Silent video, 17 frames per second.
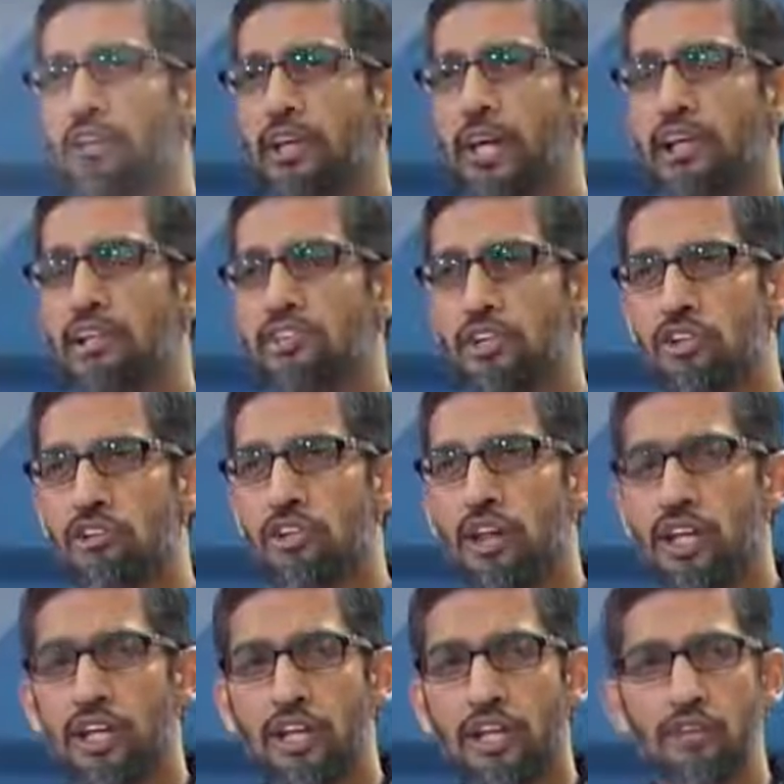takes a
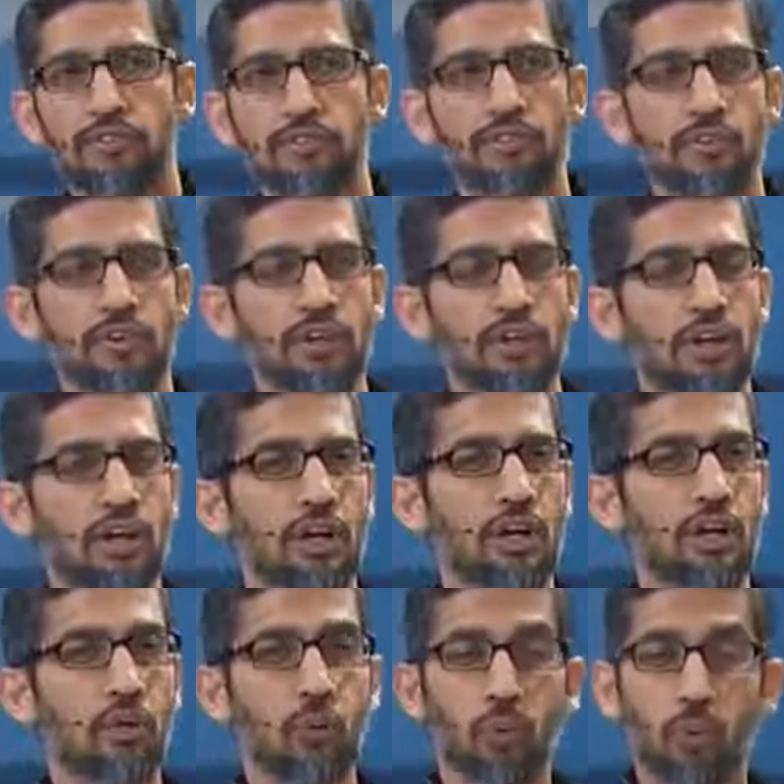training of
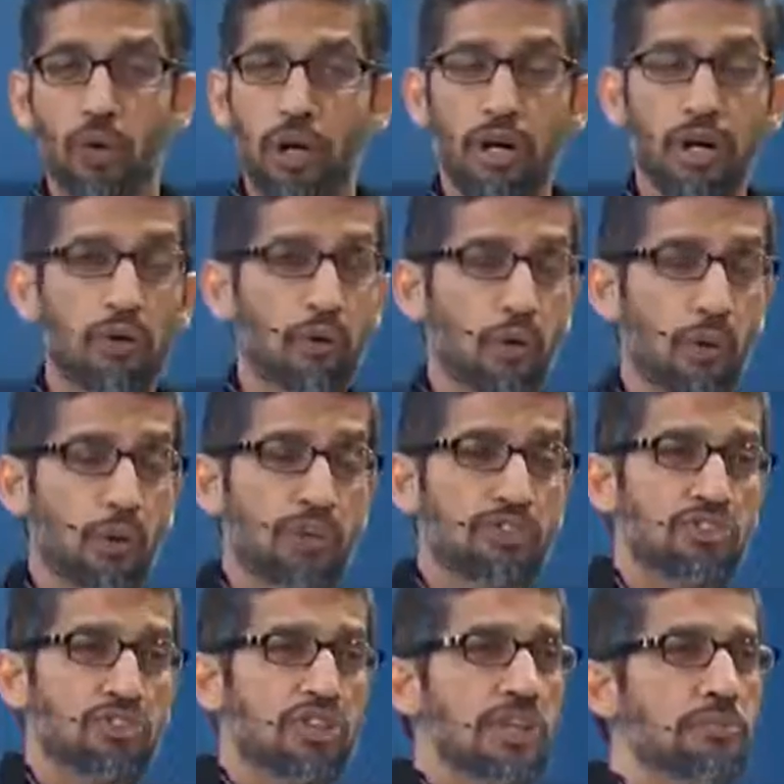uh, over
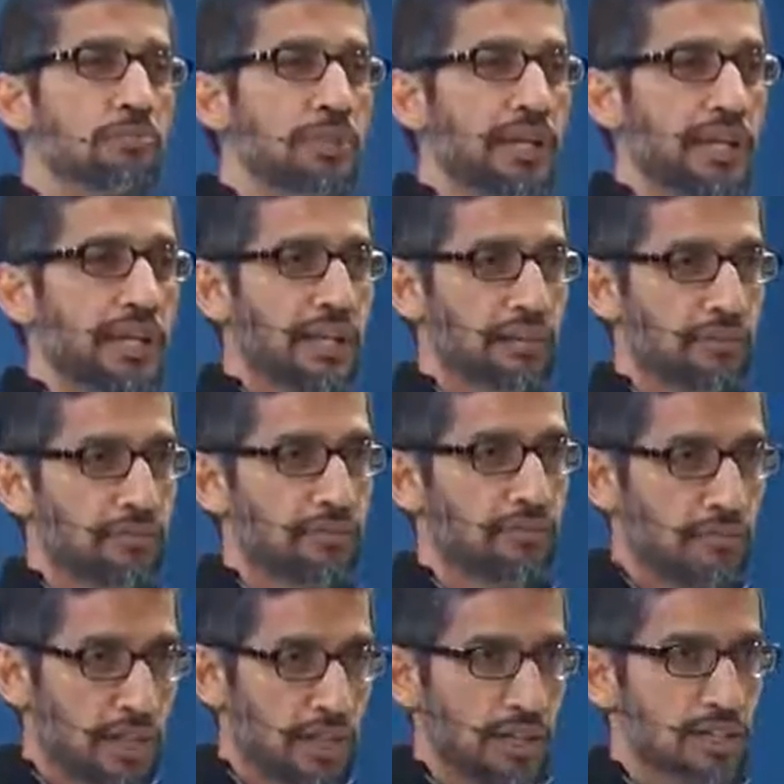three
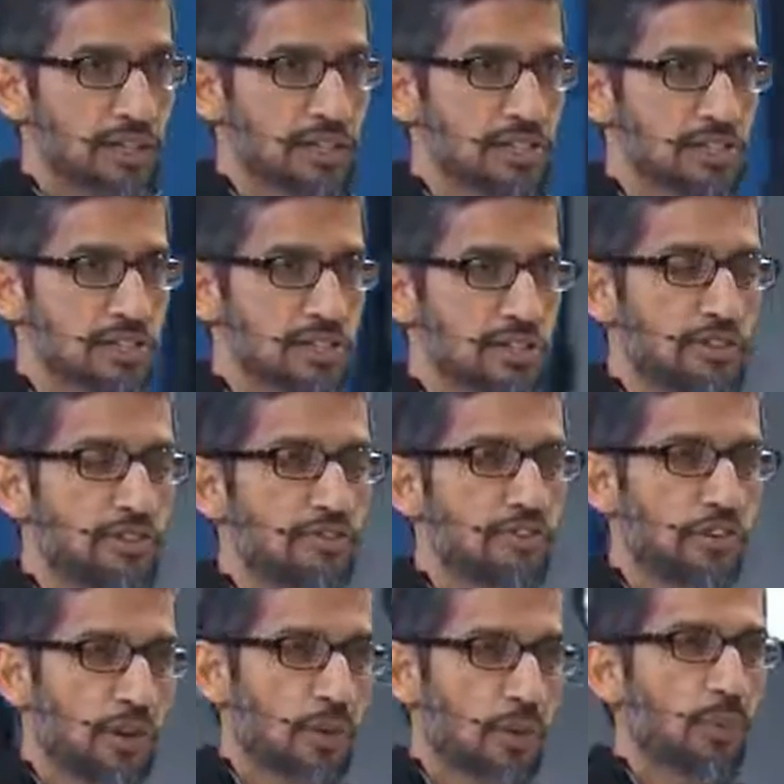billion words
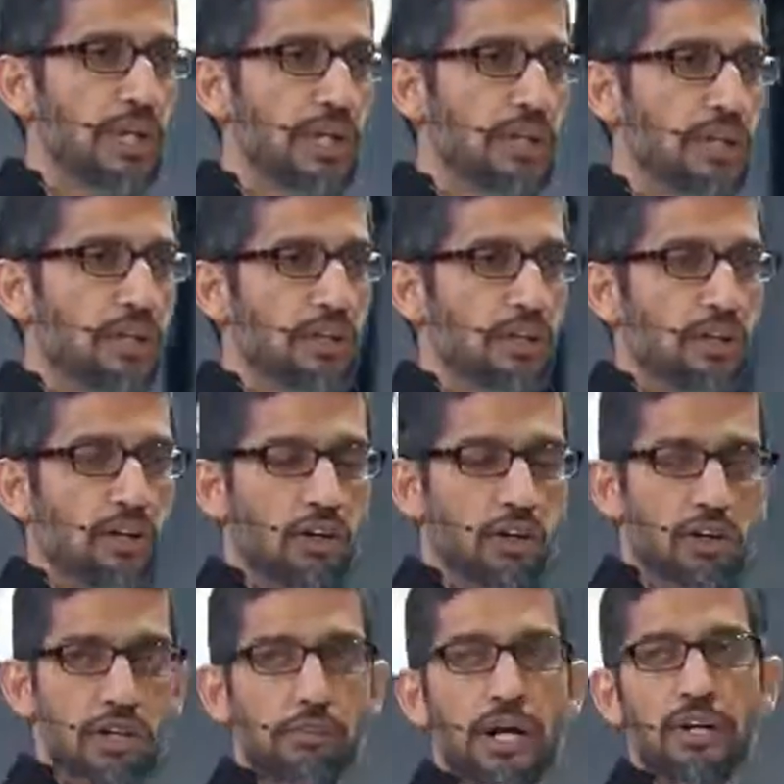for a week
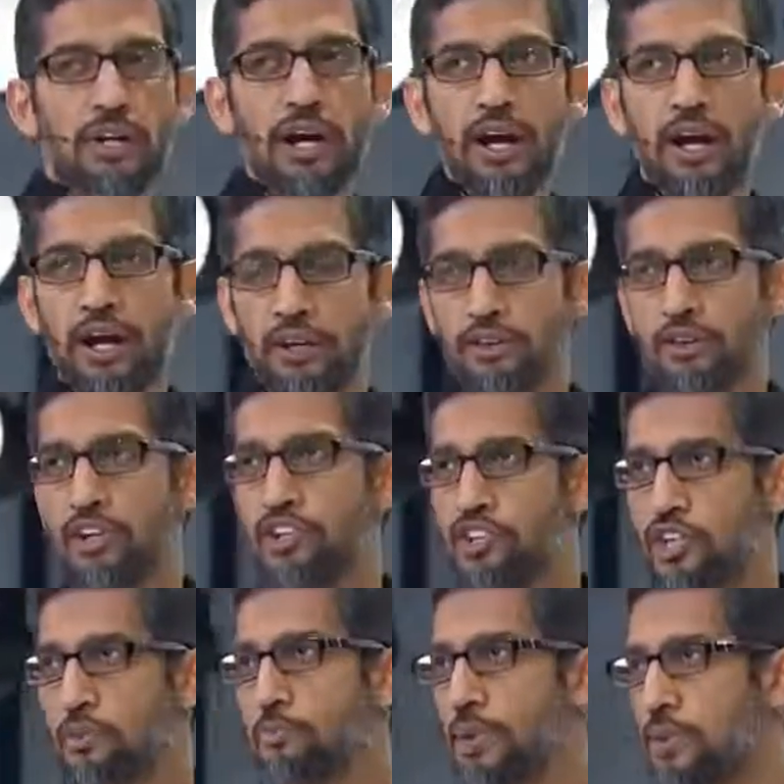on about one
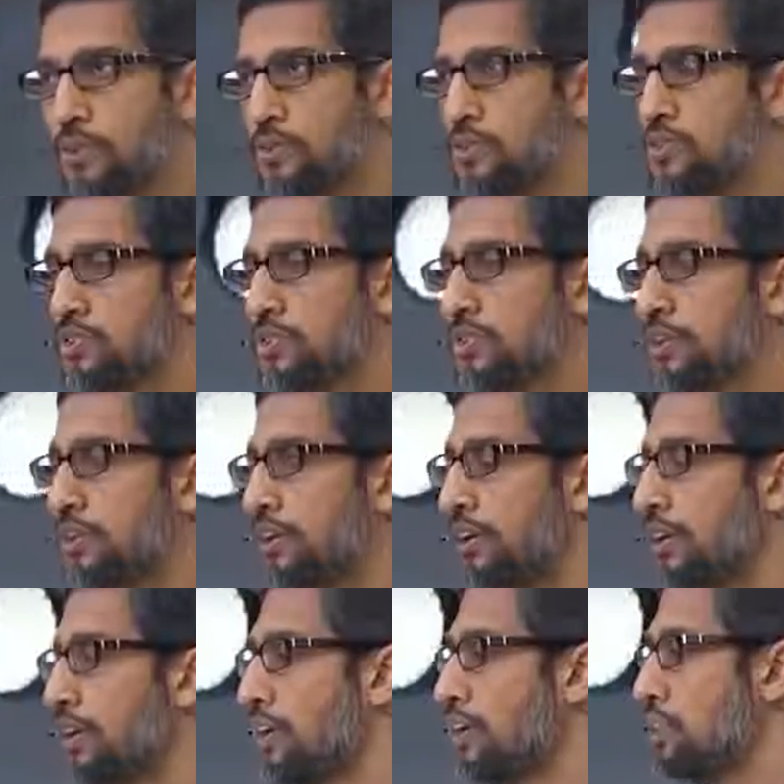hundred G P Us.
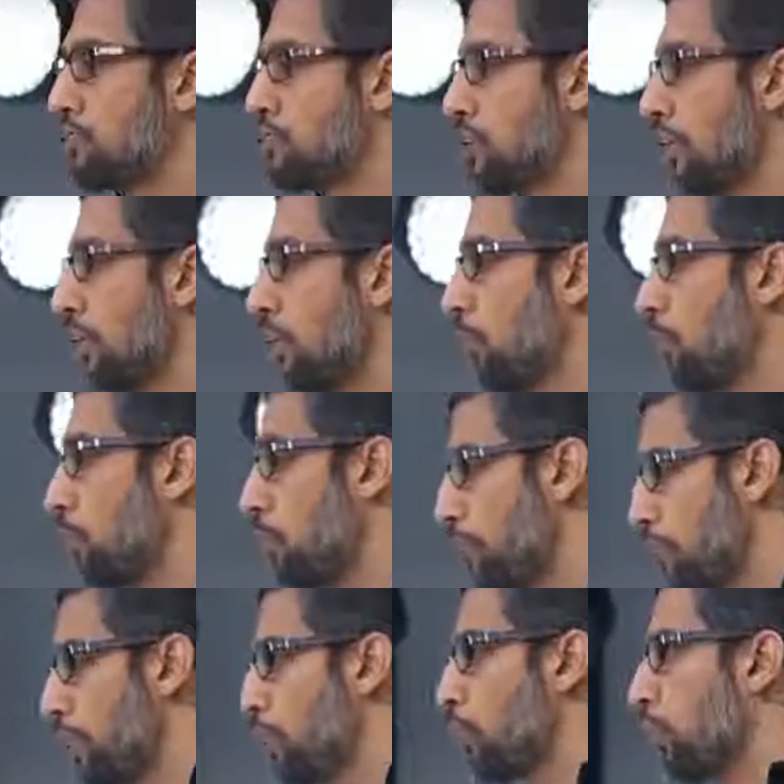So
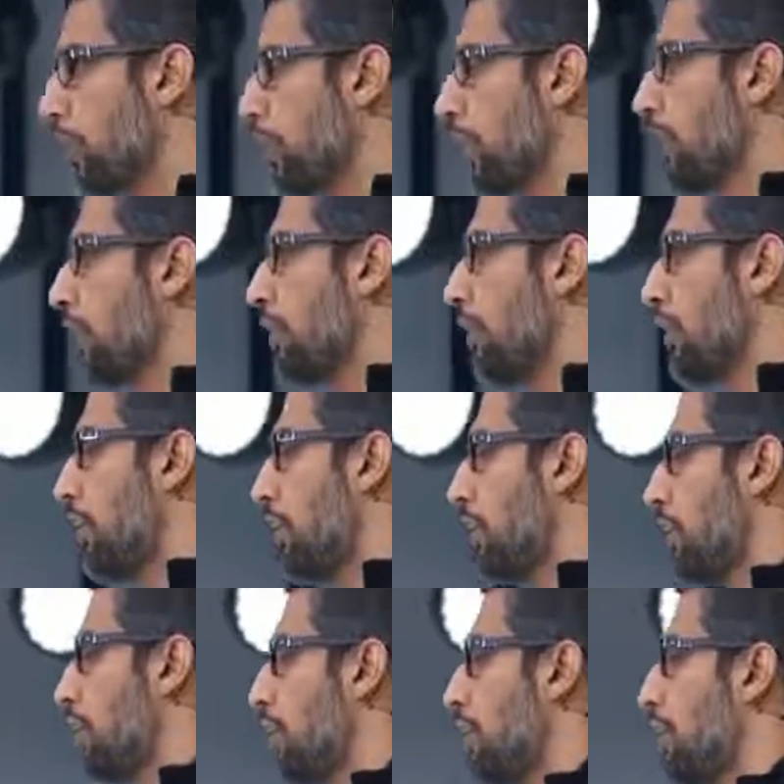we've been working
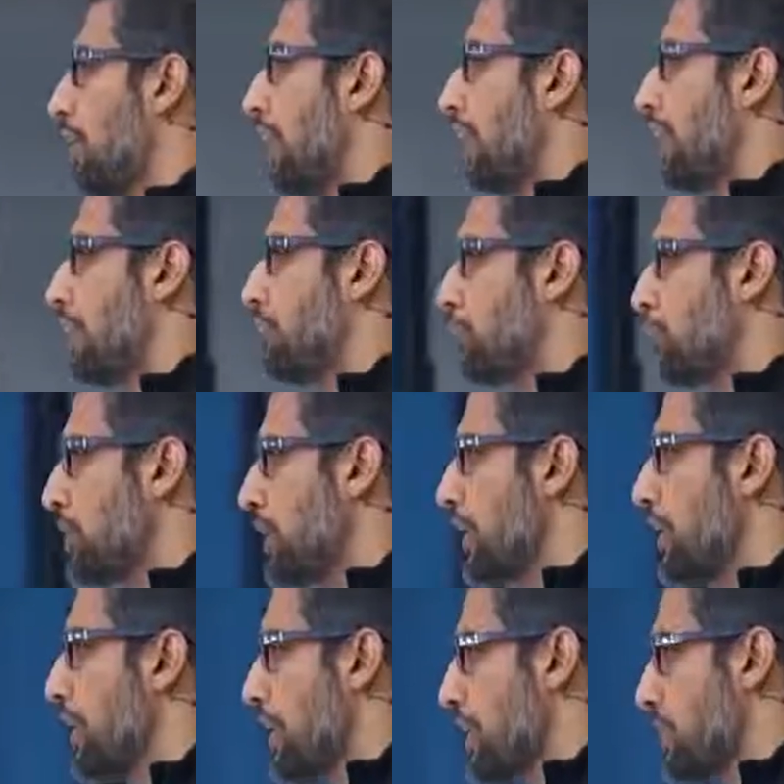hard, and I'm
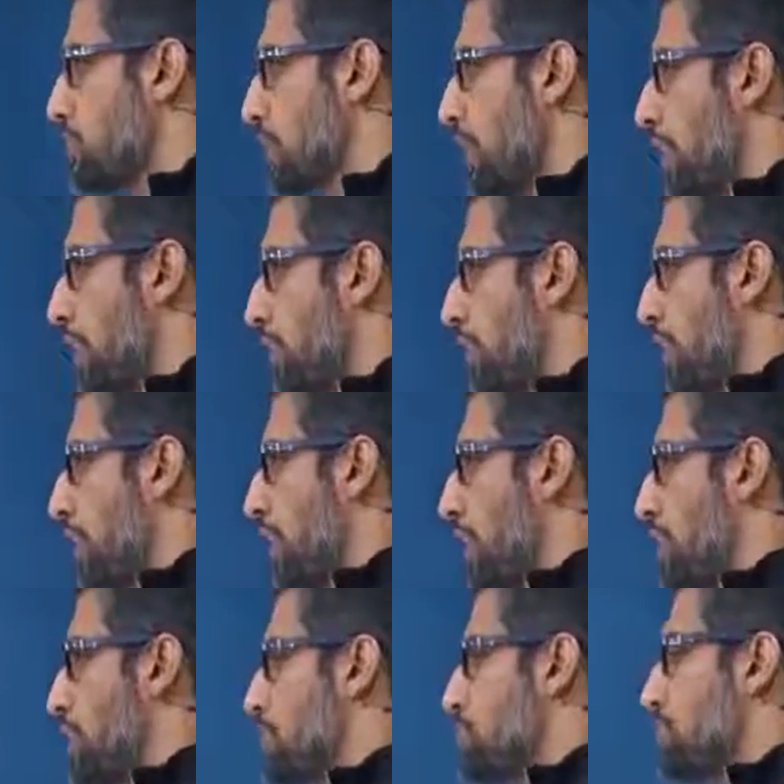really excited to
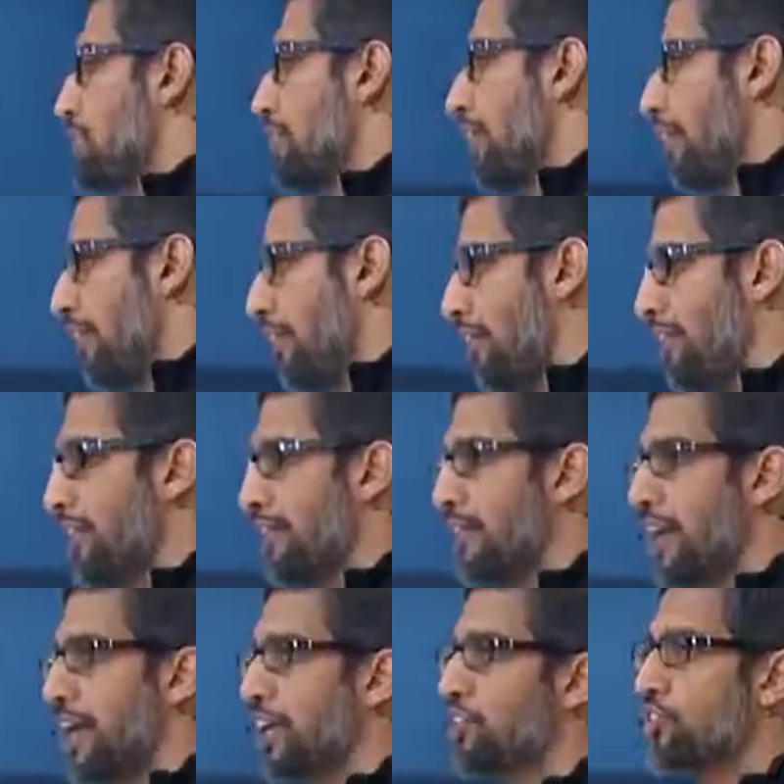announce our
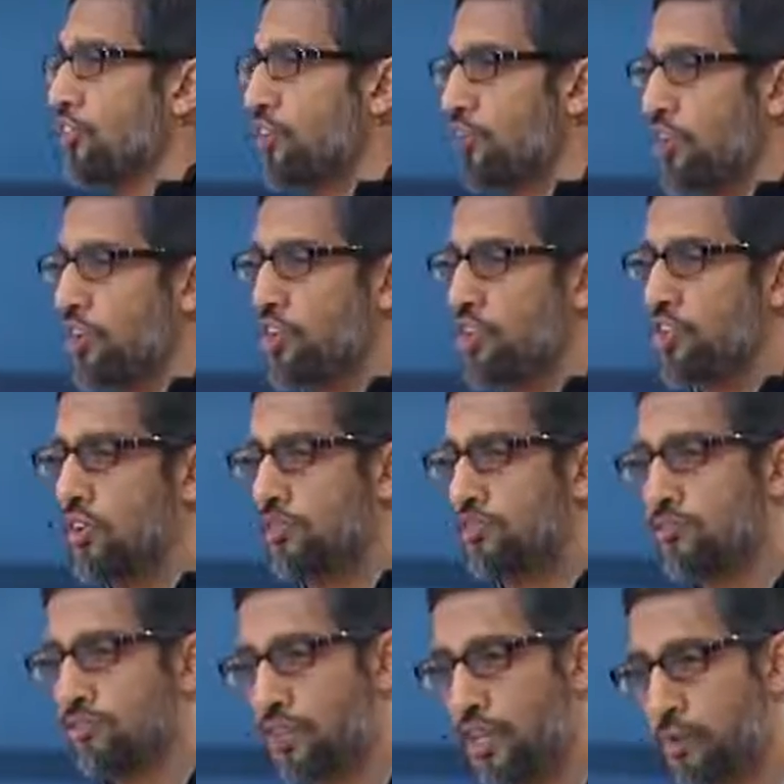next generation
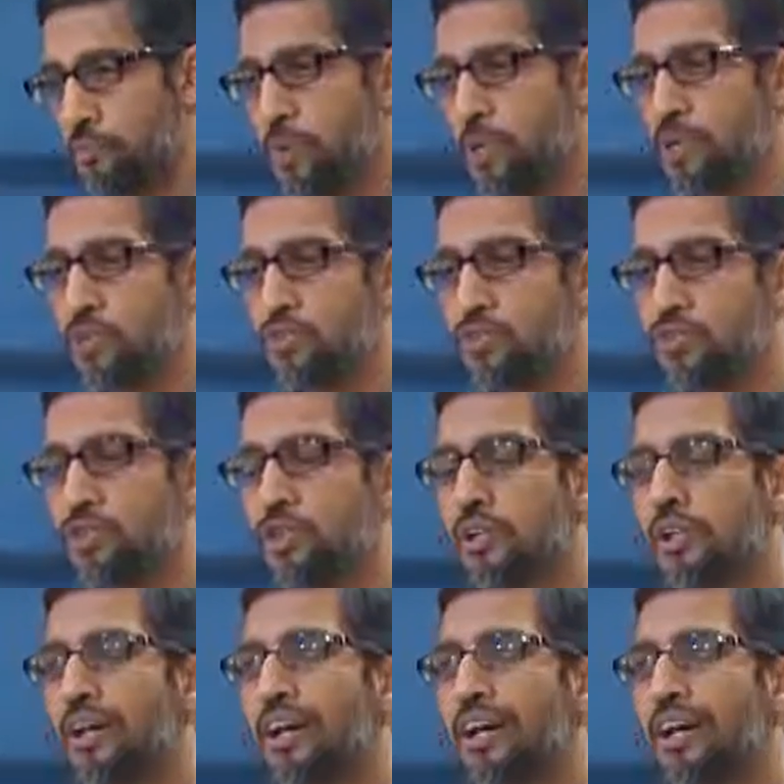of T P Us.